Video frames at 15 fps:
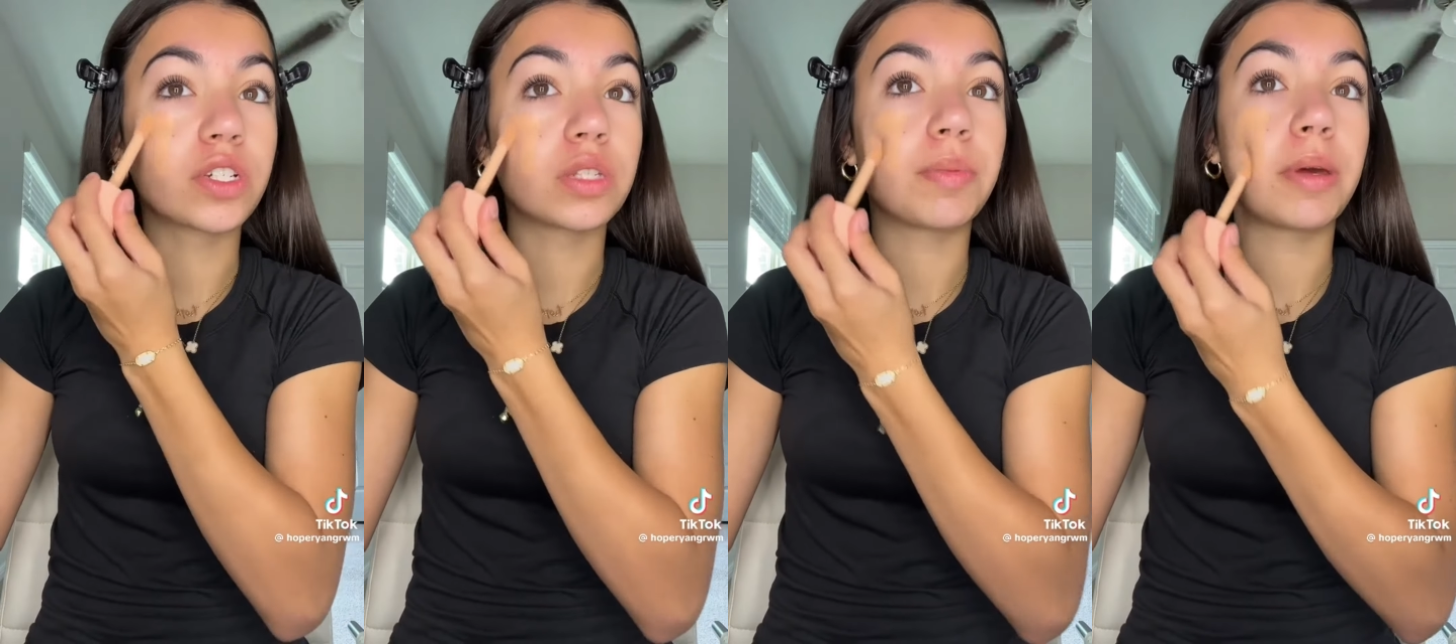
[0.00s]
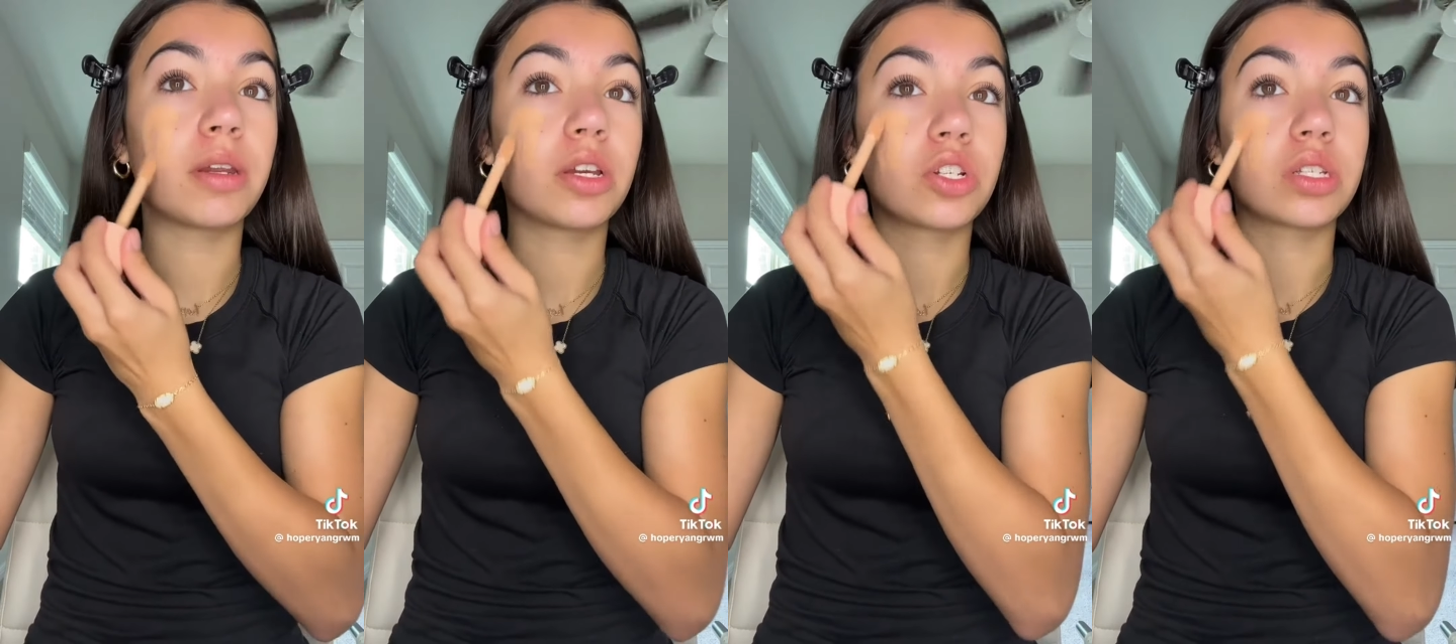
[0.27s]

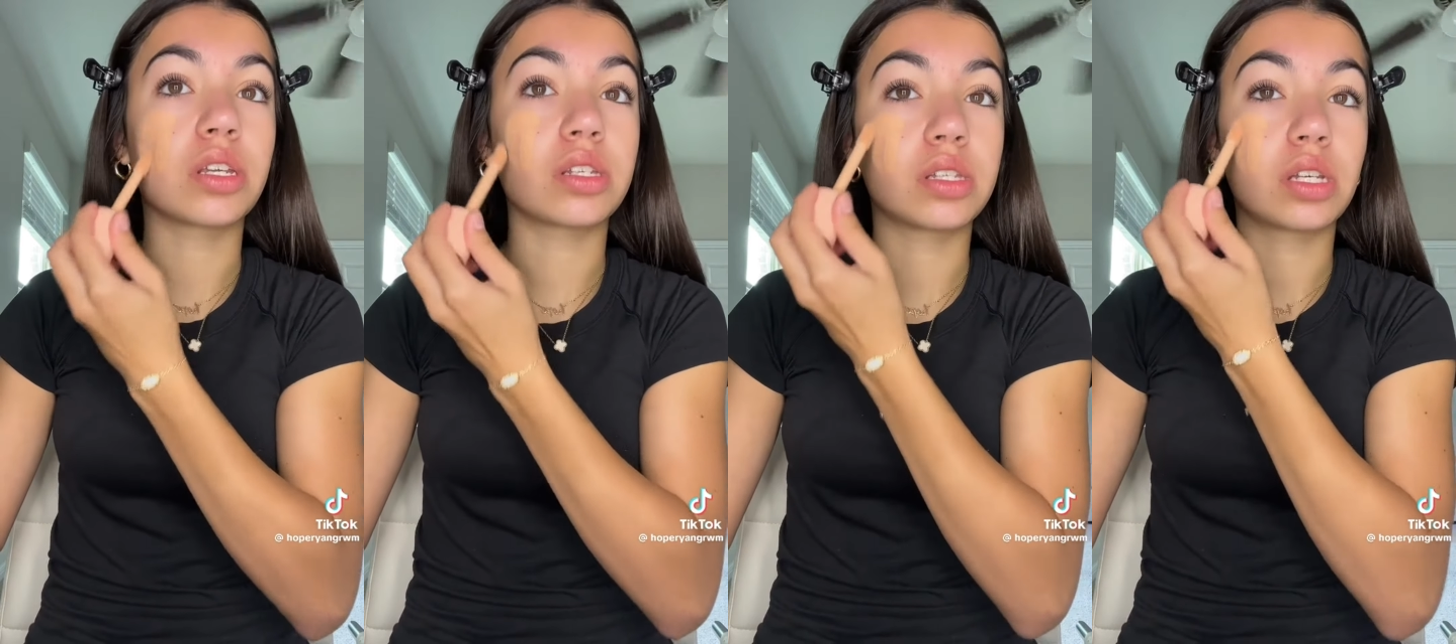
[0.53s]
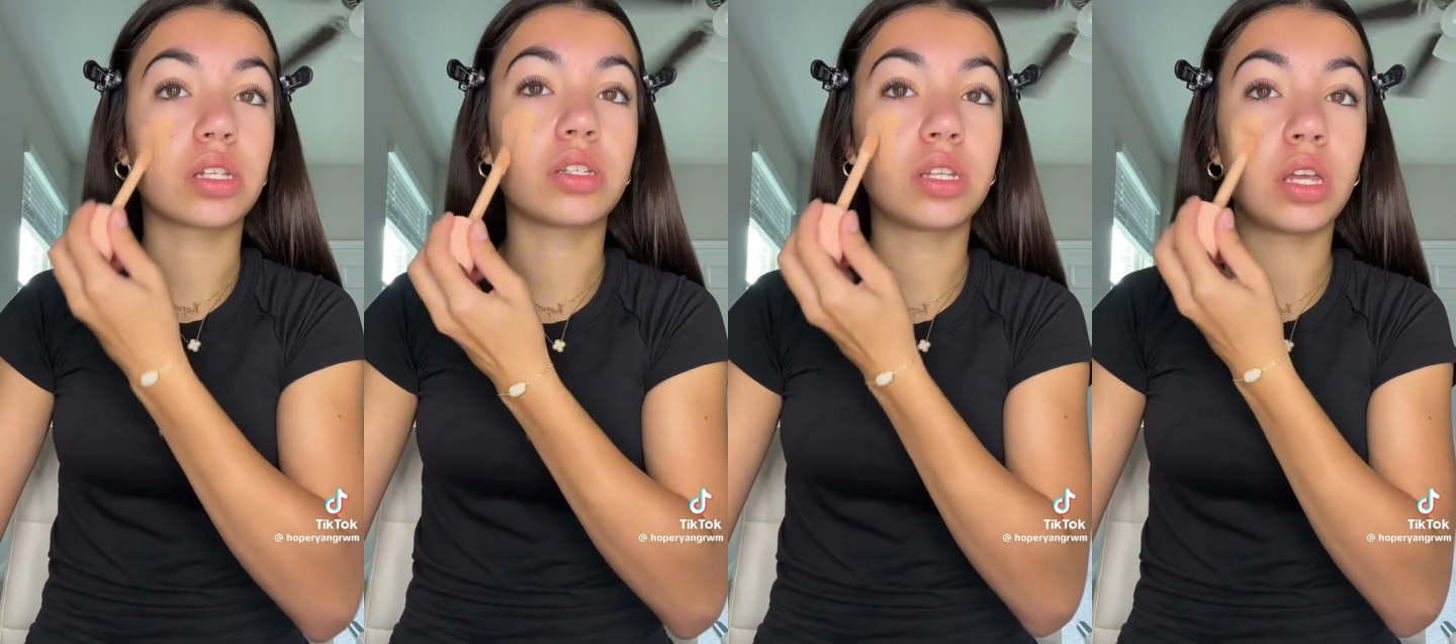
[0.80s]
Spanish is a
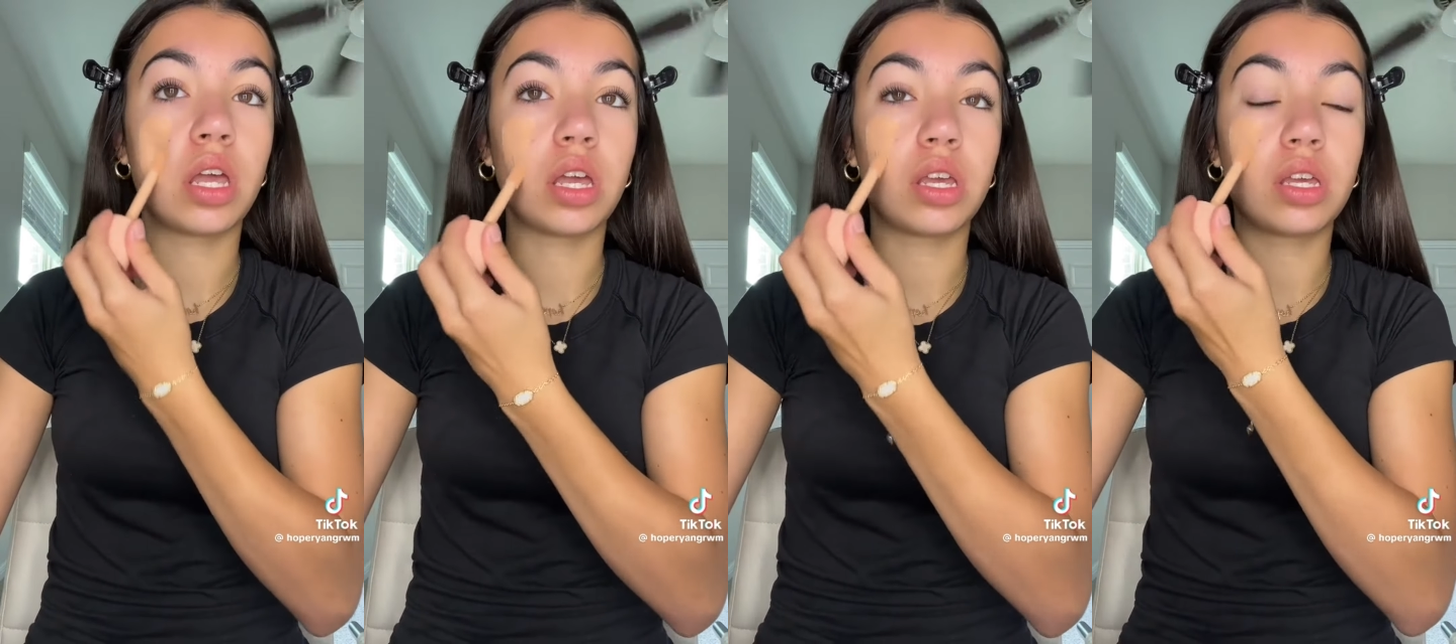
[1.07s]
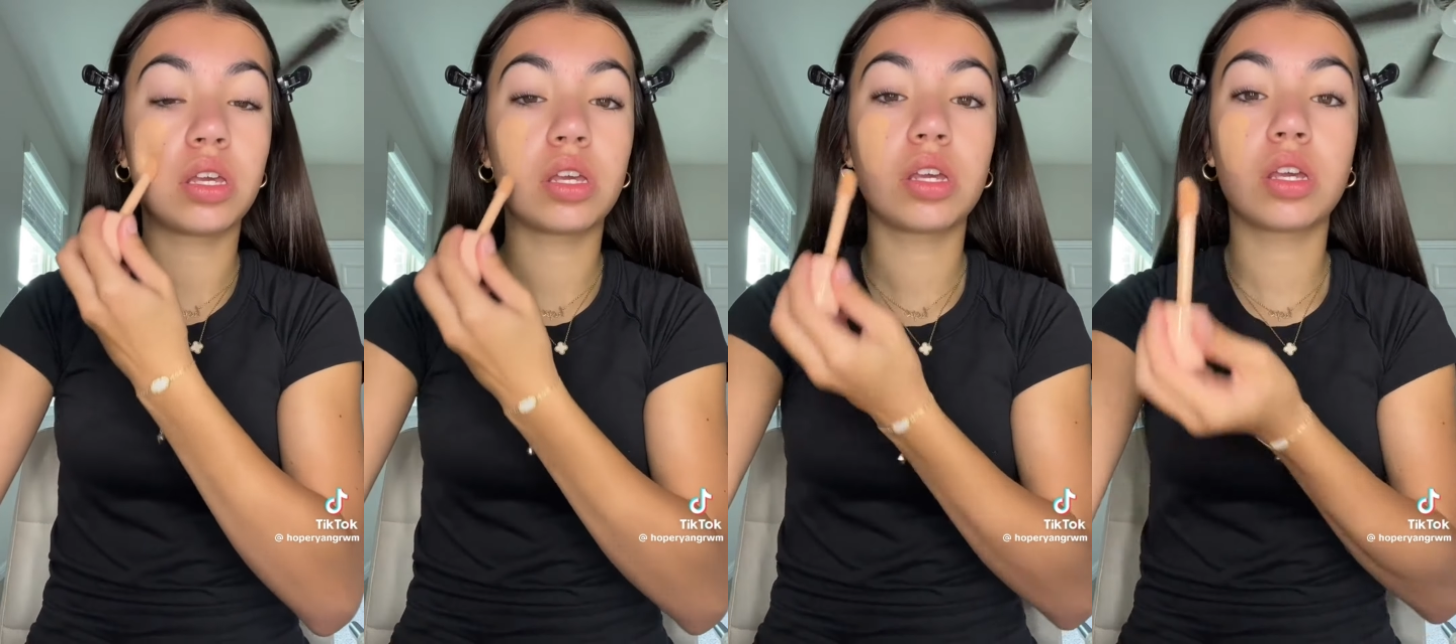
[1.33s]

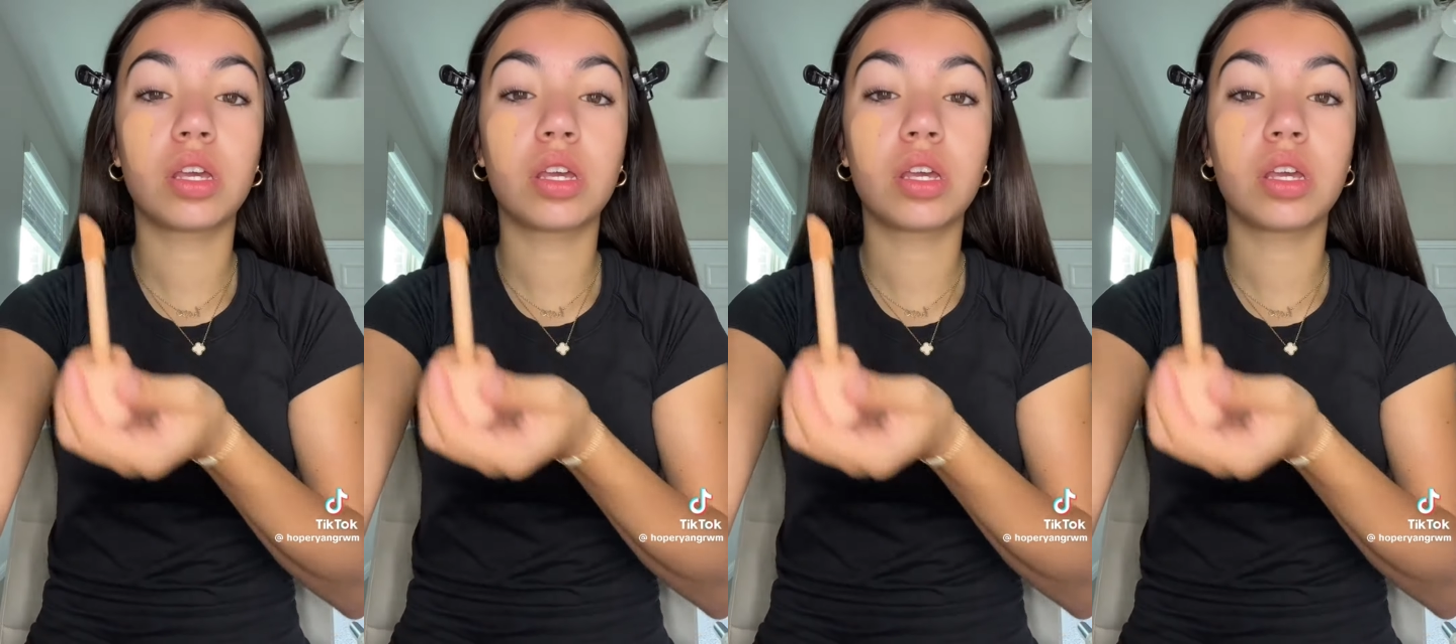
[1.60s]
68.